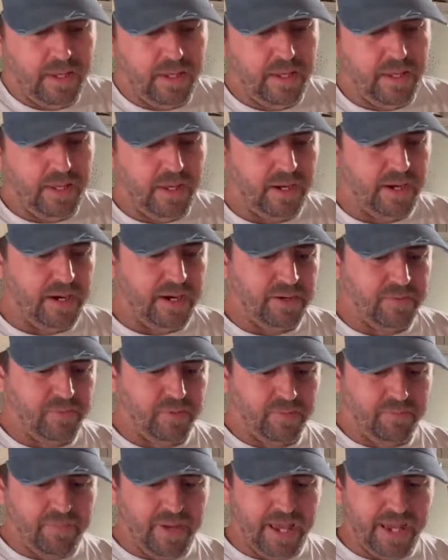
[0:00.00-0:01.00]
All right,
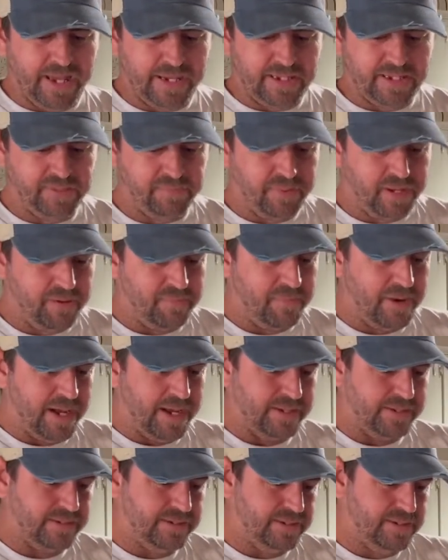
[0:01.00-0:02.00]
we're back. It's been
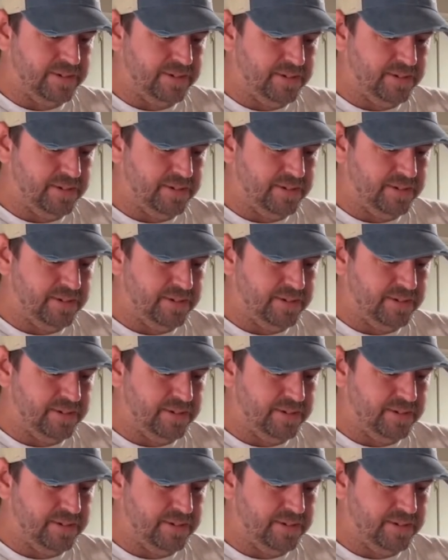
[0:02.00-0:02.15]
about